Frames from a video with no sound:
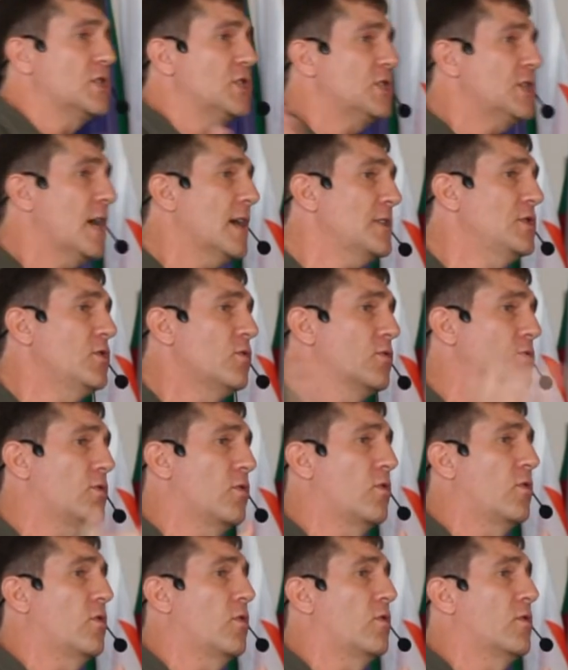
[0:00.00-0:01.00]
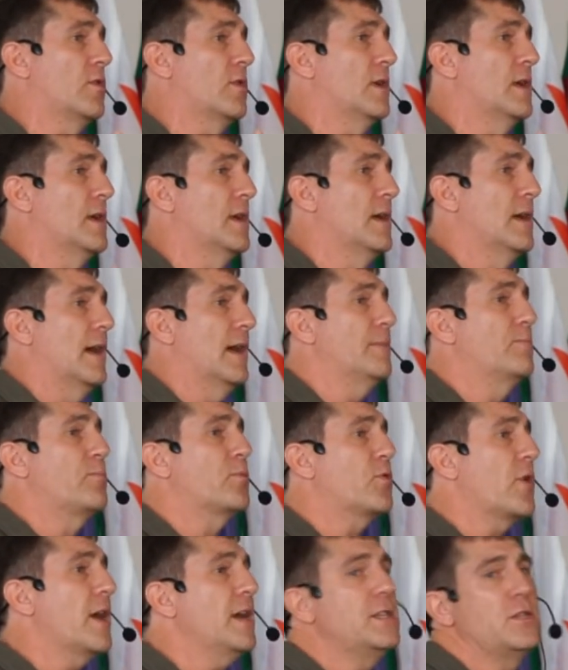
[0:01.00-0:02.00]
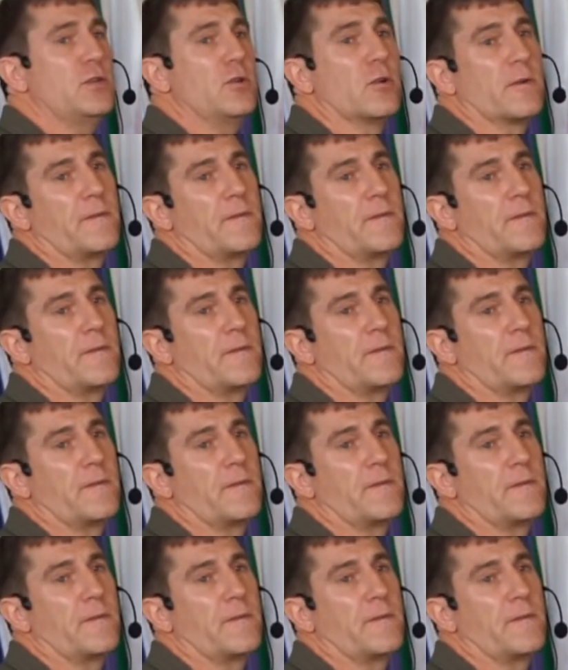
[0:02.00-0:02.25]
Shut your door and pray to